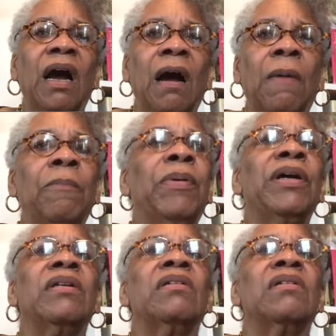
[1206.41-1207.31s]

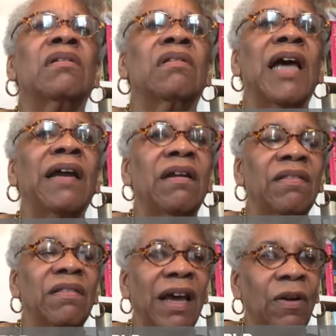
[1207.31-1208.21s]
But that
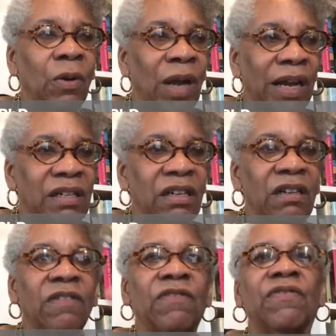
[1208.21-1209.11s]
whole
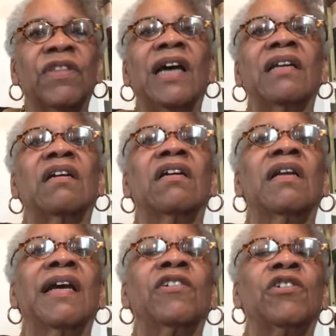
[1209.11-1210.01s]
idea of that
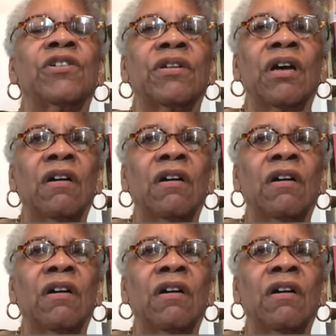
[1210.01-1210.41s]
connection,